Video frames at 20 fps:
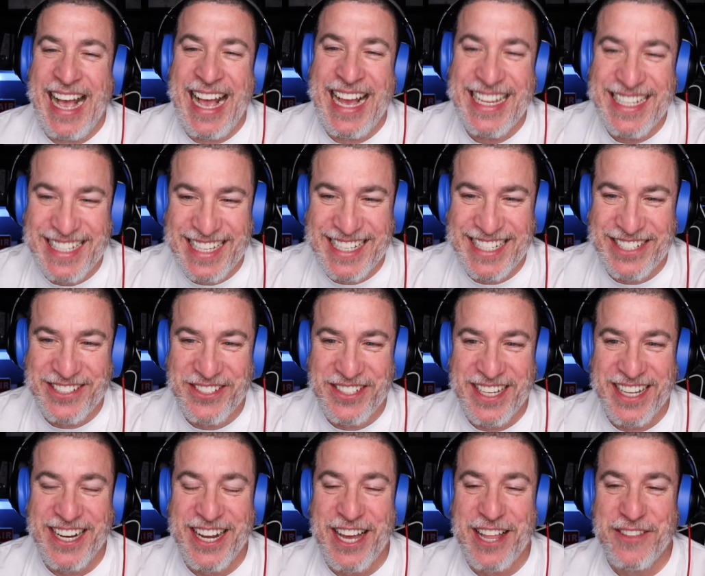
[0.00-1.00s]
Cisco
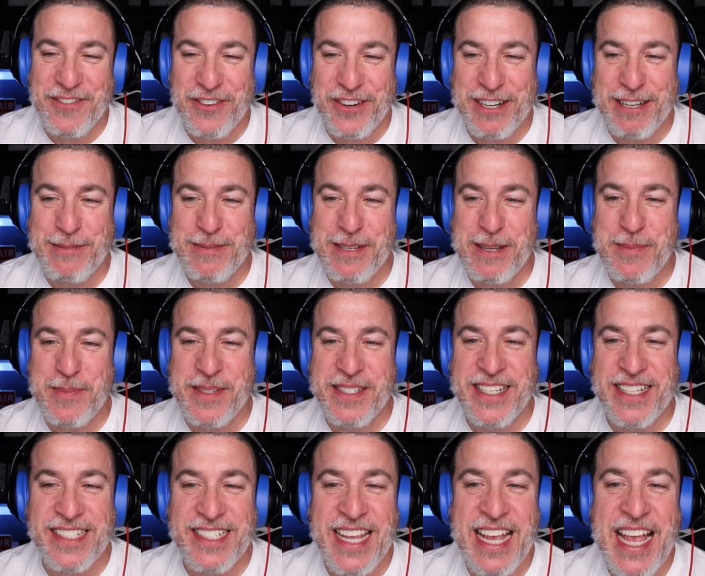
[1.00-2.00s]
said Oliver comes up and
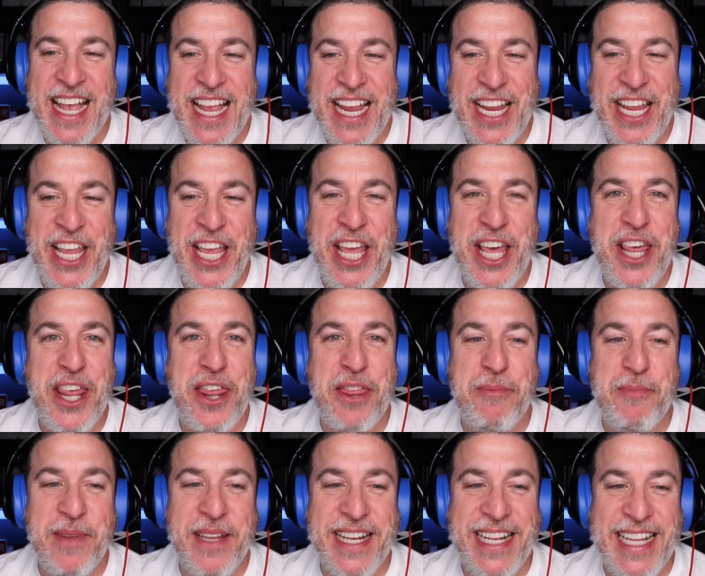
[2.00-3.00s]
says, "Kiss
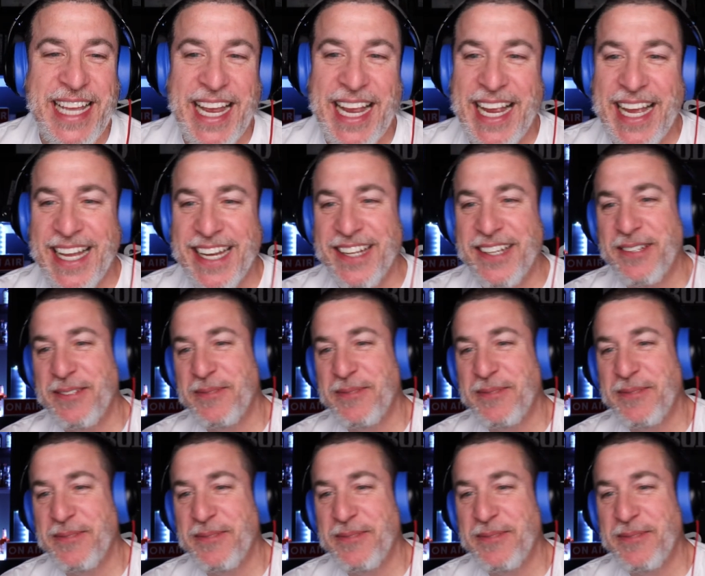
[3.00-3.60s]
me, Dad."